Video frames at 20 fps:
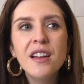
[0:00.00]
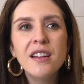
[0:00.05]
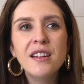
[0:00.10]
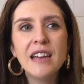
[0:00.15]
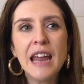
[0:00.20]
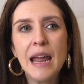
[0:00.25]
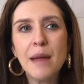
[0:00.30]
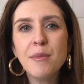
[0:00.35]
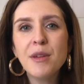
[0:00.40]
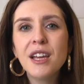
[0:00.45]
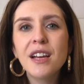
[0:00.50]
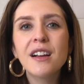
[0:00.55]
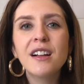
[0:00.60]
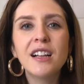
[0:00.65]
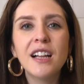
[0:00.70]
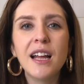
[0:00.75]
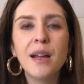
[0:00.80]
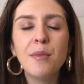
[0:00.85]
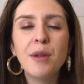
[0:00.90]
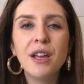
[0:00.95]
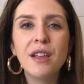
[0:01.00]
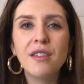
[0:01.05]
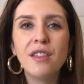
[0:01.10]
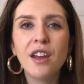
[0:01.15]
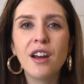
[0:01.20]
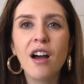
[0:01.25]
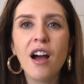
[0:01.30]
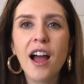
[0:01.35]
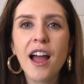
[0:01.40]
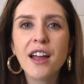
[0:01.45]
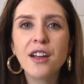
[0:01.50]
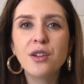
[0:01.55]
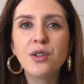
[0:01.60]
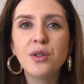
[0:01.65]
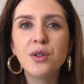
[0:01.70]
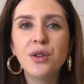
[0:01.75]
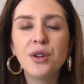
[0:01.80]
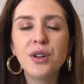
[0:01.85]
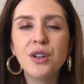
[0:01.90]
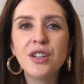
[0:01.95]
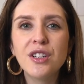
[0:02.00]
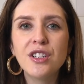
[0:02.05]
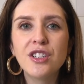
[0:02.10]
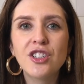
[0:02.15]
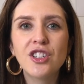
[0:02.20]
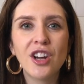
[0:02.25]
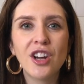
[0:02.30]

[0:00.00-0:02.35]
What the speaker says: naming and claiming that I could